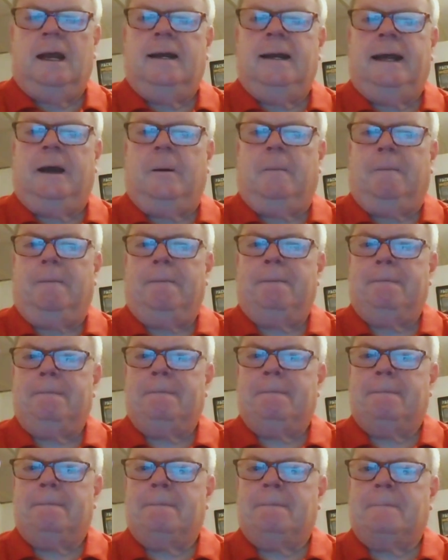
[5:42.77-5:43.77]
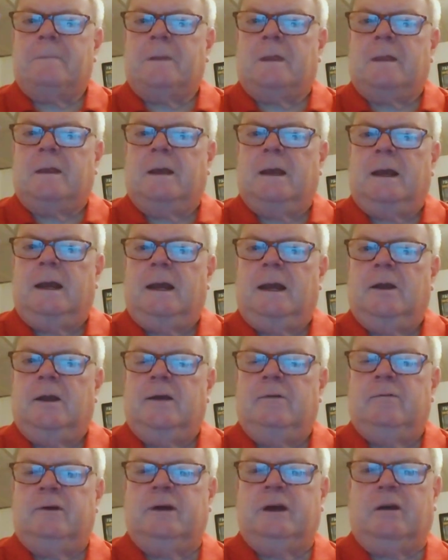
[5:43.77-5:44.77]
Now,
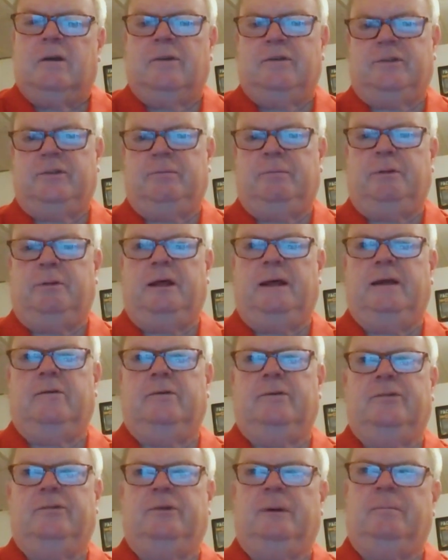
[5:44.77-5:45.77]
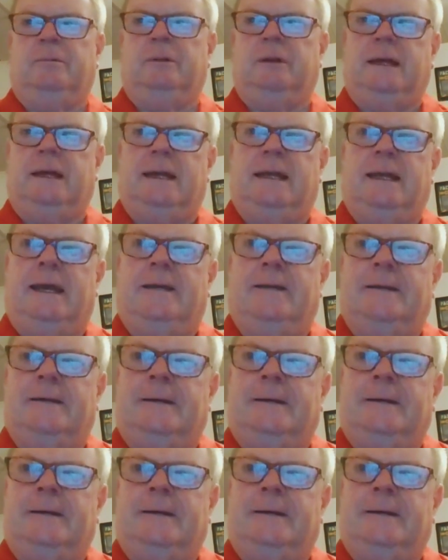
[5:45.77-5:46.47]
in regards to players who I'm looking at,